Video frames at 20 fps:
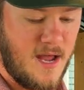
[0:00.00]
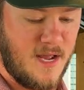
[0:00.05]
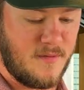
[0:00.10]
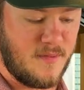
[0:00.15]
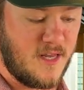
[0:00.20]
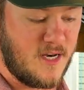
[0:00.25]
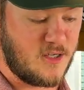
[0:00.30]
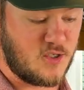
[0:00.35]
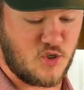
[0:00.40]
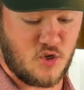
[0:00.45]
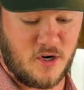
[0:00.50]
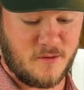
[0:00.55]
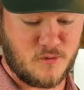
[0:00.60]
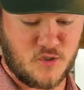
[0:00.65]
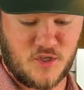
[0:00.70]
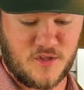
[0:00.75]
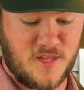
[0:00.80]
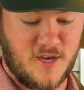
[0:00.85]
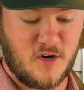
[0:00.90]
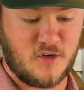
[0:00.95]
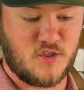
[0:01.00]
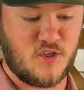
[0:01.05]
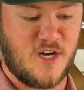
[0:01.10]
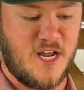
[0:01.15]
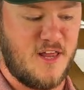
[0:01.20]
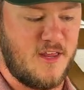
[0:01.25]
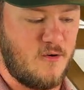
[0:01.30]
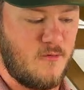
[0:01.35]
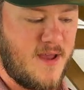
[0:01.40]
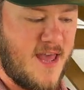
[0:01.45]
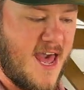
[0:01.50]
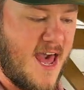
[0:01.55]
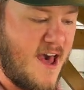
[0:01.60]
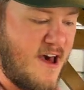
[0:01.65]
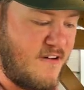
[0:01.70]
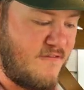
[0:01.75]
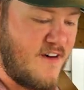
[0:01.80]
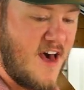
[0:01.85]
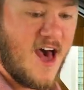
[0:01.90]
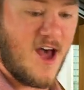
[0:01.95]
in the description there. So now that we
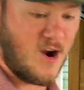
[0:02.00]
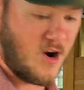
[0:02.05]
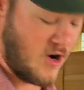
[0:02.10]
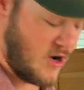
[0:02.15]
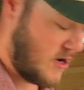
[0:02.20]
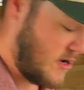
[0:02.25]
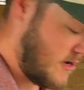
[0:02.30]
have our